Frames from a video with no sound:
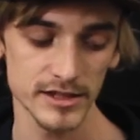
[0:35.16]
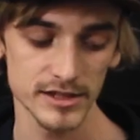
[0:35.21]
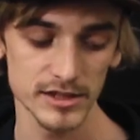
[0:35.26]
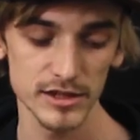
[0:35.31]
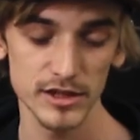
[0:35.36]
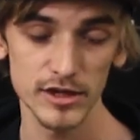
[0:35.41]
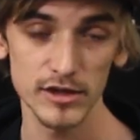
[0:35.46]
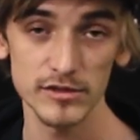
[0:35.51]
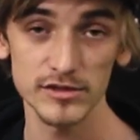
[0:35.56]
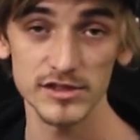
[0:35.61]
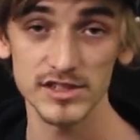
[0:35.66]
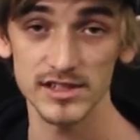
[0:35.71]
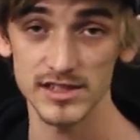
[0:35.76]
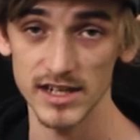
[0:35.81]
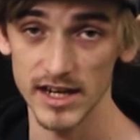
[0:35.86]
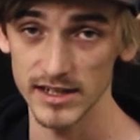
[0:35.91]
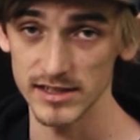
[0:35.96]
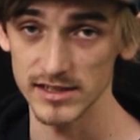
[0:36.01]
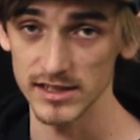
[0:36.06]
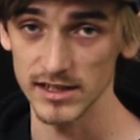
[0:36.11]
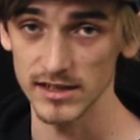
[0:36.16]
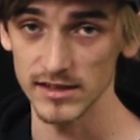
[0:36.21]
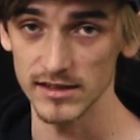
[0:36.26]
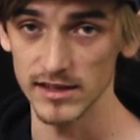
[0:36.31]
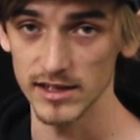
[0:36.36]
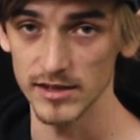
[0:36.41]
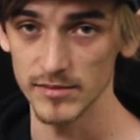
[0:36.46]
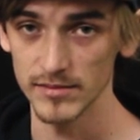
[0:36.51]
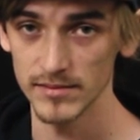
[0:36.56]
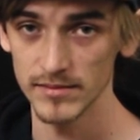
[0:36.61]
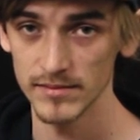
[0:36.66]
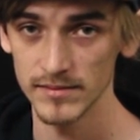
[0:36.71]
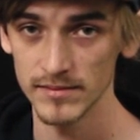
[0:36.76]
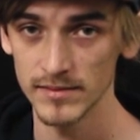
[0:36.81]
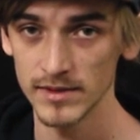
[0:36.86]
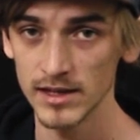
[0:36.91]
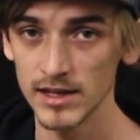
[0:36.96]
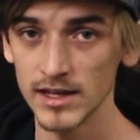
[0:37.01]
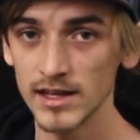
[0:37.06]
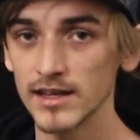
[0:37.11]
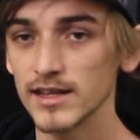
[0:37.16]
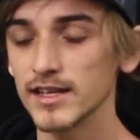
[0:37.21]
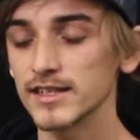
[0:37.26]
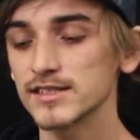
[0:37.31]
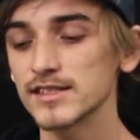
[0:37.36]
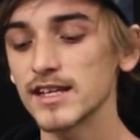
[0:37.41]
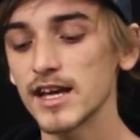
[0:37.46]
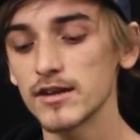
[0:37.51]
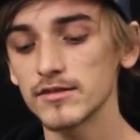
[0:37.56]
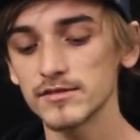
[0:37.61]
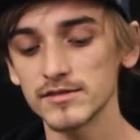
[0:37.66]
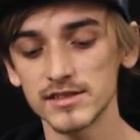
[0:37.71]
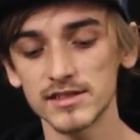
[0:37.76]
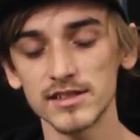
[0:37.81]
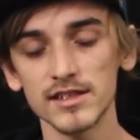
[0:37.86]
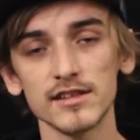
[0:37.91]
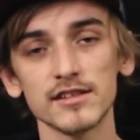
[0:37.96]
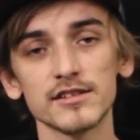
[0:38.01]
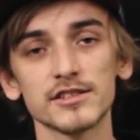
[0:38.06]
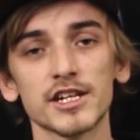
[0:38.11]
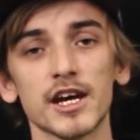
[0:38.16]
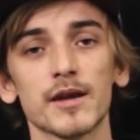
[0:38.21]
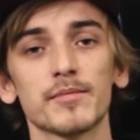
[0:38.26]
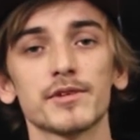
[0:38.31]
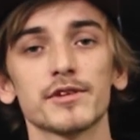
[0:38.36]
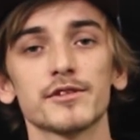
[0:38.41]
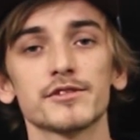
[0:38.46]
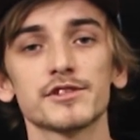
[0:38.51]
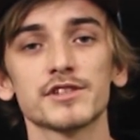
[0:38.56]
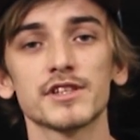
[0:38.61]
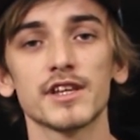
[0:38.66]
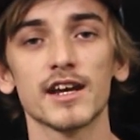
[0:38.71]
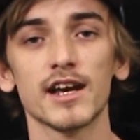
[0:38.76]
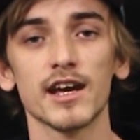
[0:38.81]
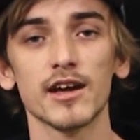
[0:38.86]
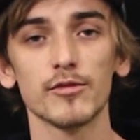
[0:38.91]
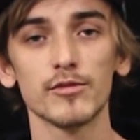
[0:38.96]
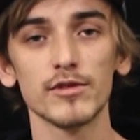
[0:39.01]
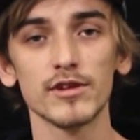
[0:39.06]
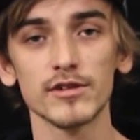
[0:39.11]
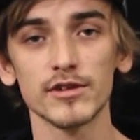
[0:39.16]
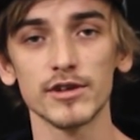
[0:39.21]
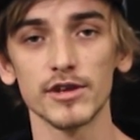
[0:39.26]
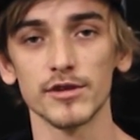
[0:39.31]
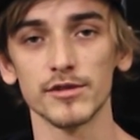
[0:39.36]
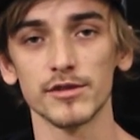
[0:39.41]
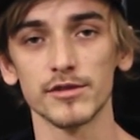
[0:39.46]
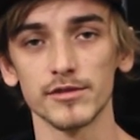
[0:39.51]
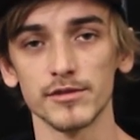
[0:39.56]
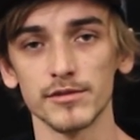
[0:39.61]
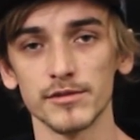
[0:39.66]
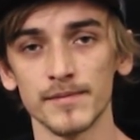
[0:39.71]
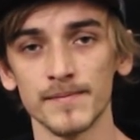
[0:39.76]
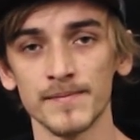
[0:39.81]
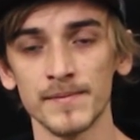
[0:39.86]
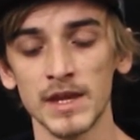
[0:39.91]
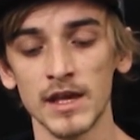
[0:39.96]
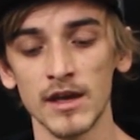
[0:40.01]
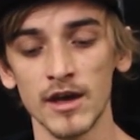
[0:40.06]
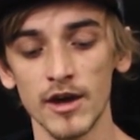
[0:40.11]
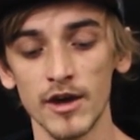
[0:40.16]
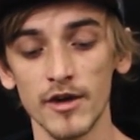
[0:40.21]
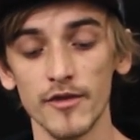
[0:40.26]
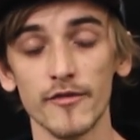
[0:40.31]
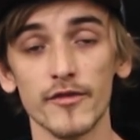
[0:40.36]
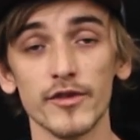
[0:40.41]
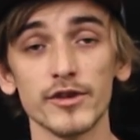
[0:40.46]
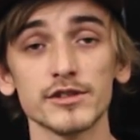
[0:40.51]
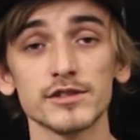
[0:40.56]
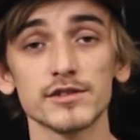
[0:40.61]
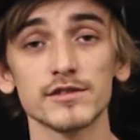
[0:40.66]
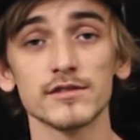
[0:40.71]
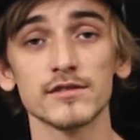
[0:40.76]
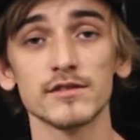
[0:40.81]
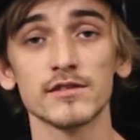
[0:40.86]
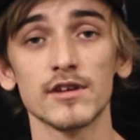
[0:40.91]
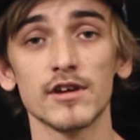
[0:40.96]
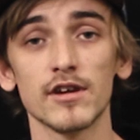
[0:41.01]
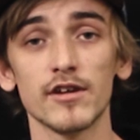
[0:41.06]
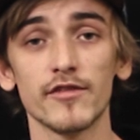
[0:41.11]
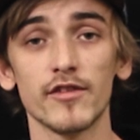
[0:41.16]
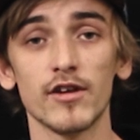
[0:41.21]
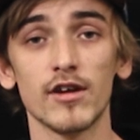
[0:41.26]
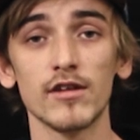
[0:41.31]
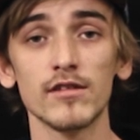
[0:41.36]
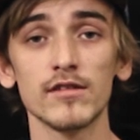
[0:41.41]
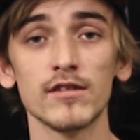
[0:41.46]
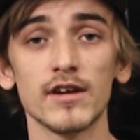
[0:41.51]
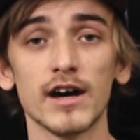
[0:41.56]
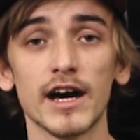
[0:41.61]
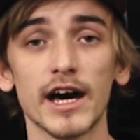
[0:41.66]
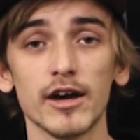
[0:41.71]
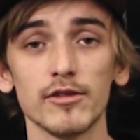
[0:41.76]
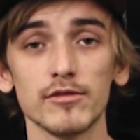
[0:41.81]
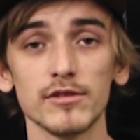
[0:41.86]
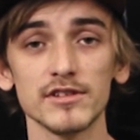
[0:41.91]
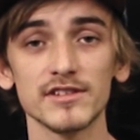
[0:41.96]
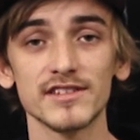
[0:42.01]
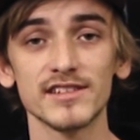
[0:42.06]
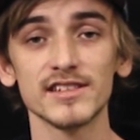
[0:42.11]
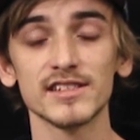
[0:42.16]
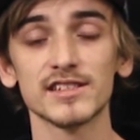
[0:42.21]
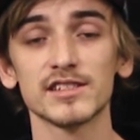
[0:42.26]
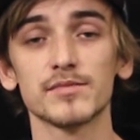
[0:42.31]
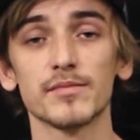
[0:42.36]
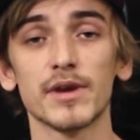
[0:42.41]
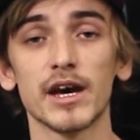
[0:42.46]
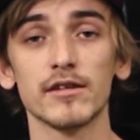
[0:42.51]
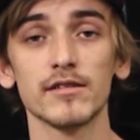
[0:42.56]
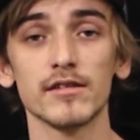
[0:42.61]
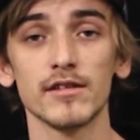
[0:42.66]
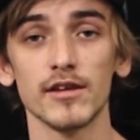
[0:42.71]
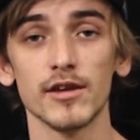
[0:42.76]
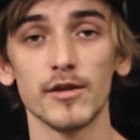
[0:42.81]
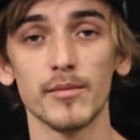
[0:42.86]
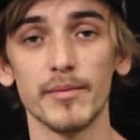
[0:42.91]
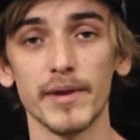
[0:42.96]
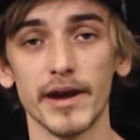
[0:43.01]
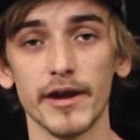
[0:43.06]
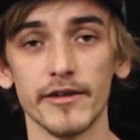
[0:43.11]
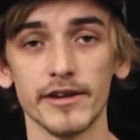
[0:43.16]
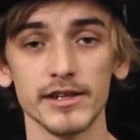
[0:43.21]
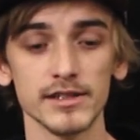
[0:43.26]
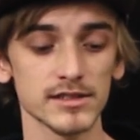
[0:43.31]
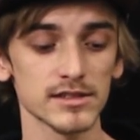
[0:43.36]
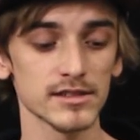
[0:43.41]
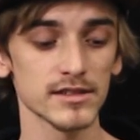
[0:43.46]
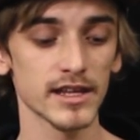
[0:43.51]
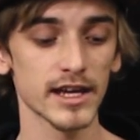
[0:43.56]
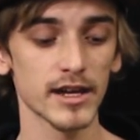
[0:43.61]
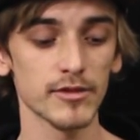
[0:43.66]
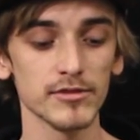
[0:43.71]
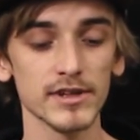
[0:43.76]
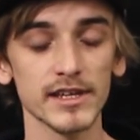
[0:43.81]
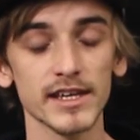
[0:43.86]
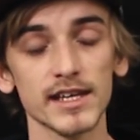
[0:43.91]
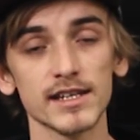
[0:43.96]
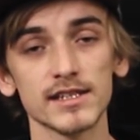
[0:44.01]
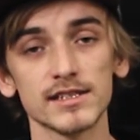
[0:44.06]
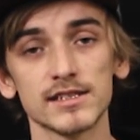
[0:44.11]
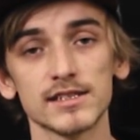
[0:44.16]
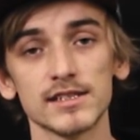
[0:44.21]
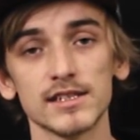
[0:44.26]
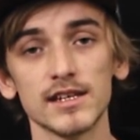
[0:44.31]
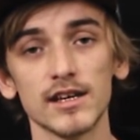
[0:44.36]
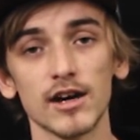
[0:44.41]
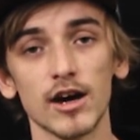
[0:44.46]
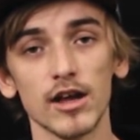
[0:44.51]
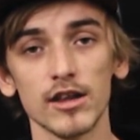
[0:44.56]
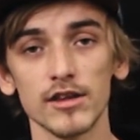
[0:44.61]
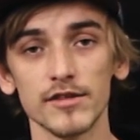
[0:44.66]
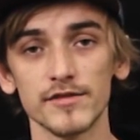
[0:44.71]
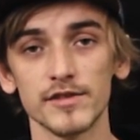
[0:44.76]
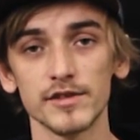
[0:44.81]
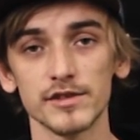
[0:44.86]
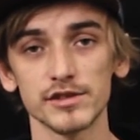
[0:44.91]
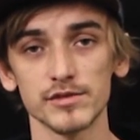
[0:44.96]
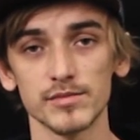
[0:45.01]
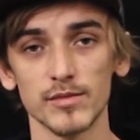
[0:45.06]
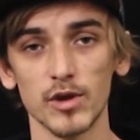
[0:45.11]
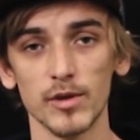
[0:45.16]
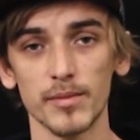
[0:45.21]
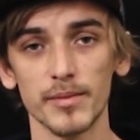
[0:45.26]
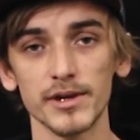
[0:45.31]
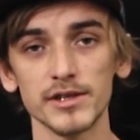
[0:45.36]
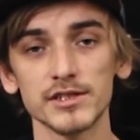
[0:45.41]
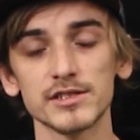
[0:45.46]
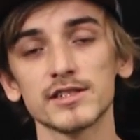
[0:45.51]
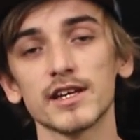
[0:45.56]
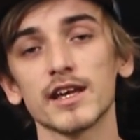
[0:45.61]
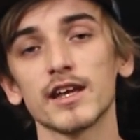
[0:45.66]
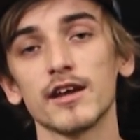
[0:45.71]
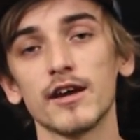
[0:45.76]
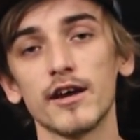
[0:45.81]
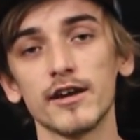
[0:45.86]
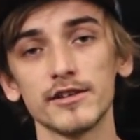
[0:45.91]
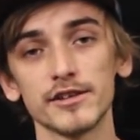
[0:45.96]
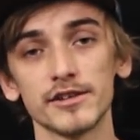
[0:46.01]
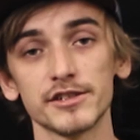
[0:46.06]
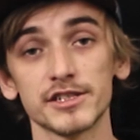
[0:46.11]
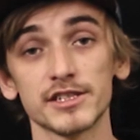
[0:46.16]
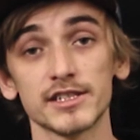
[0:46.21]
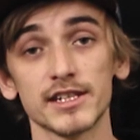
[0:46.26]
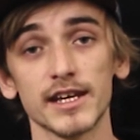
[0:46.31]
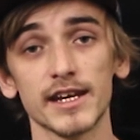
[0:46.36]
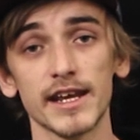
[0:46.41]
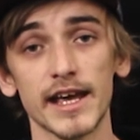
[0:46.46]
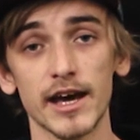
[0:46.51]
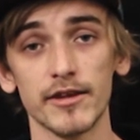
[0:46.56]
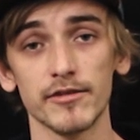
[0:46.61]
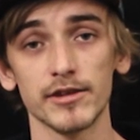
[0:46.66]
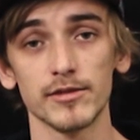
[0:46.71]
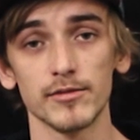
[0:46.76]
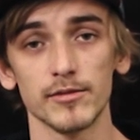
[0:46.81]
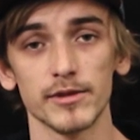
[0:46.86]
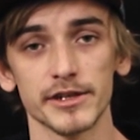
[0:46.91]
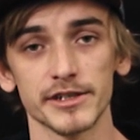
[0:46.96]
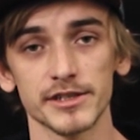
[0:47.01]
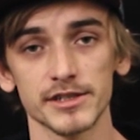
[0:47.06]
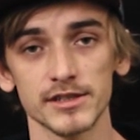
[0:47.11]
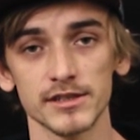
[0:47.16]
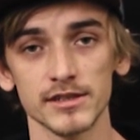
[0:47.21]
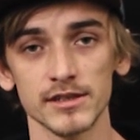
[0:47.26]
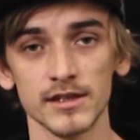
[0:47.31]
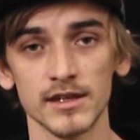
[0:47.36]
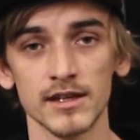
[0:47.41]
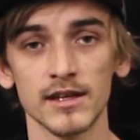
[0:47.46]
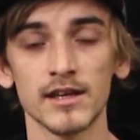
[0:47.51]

is no sizing on them. Let's now see the chapters that I will go through. First of all, I will dismount a bearing so that we can see all of the small parts and understand how it works.